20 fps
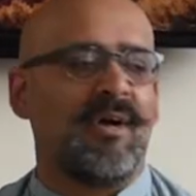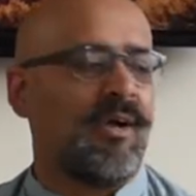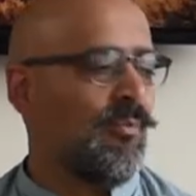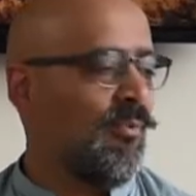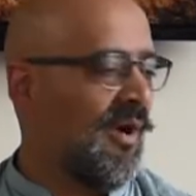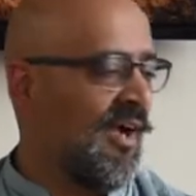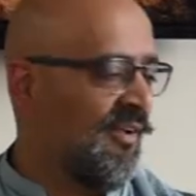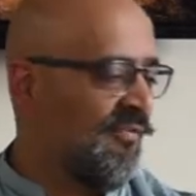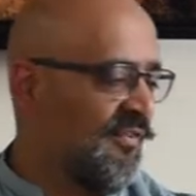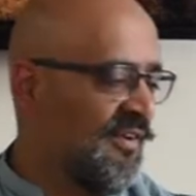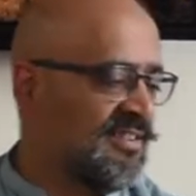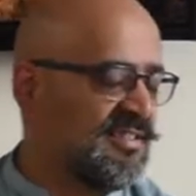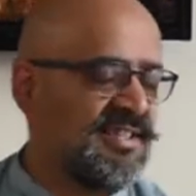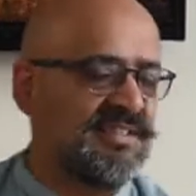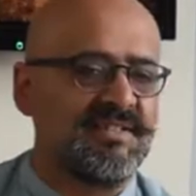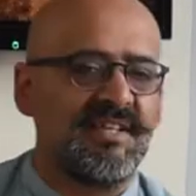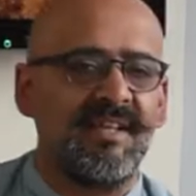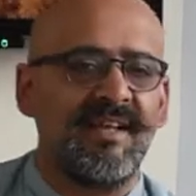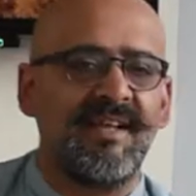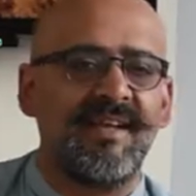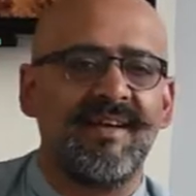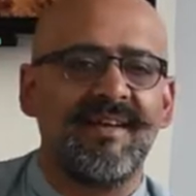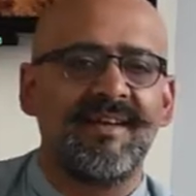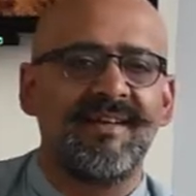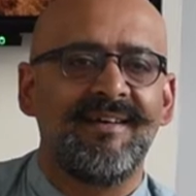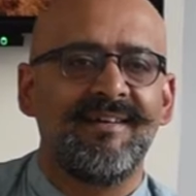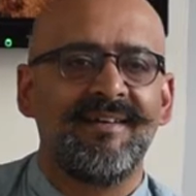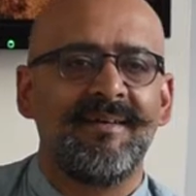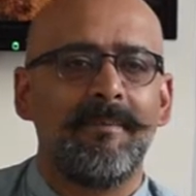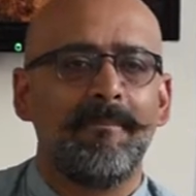My wife is sitting
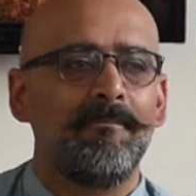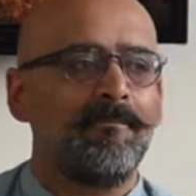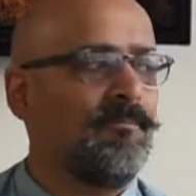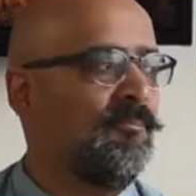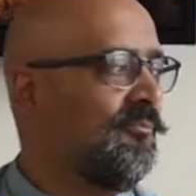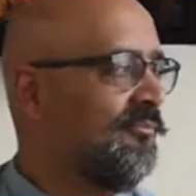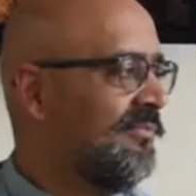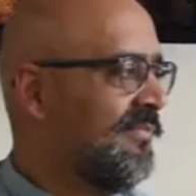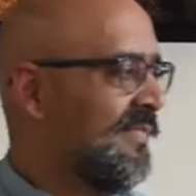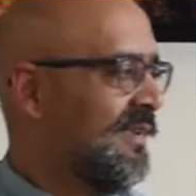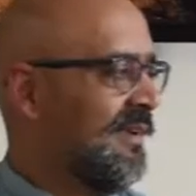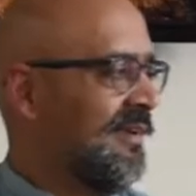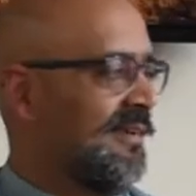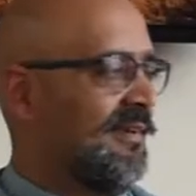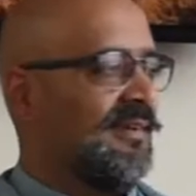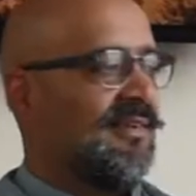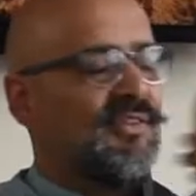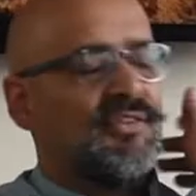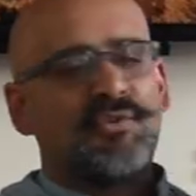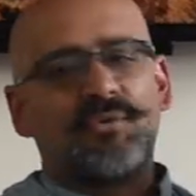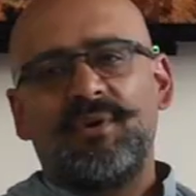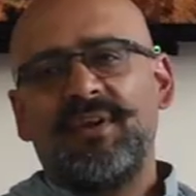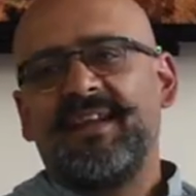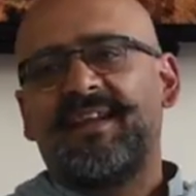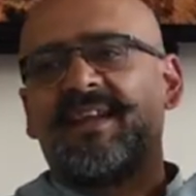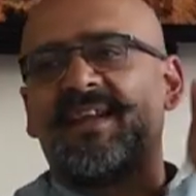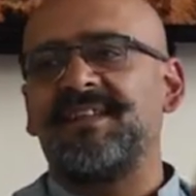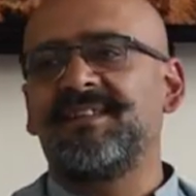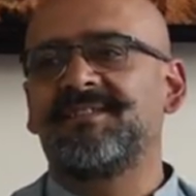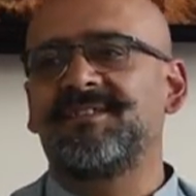here, three
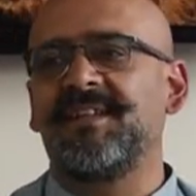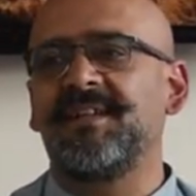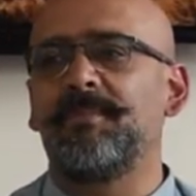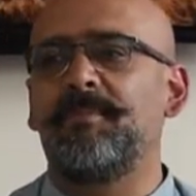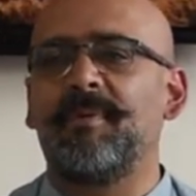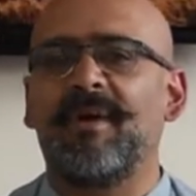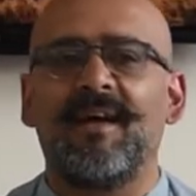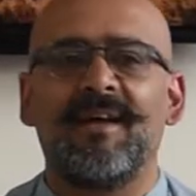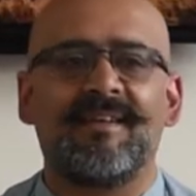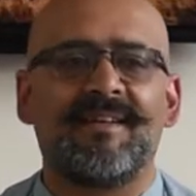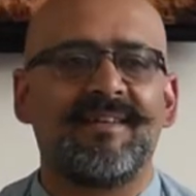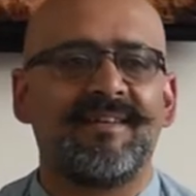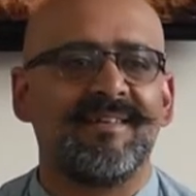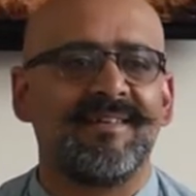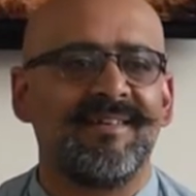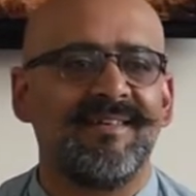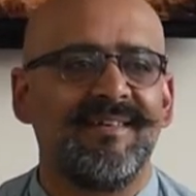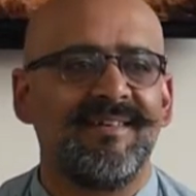kids in the back.